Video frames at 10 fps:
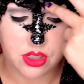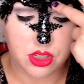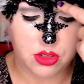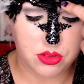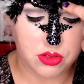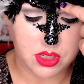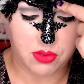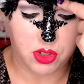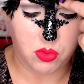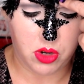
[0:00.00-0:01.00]
use,
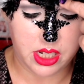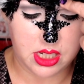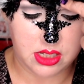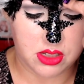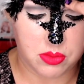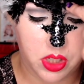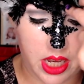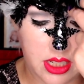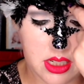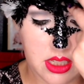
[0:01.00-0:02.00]
if you wanted it to
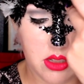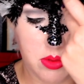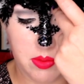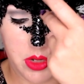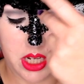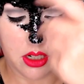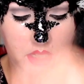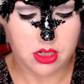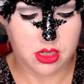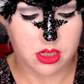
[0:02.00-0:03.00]
blend a little bit
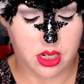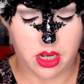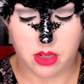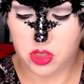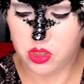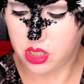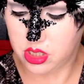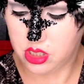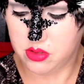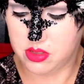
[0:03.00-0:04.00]
better, you could
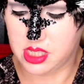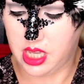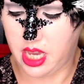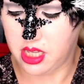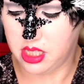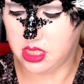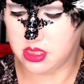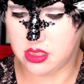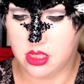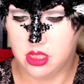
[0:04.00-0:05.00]
use the
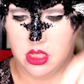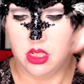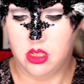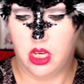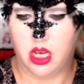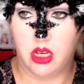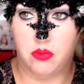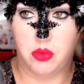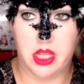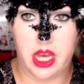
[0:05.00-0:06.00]
Callus
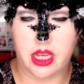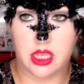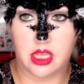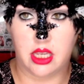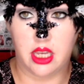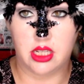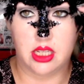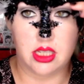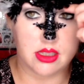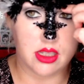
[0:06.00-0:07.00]
black
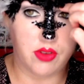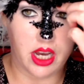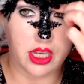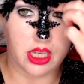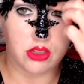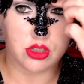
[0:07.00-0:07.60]
adhesive eyelash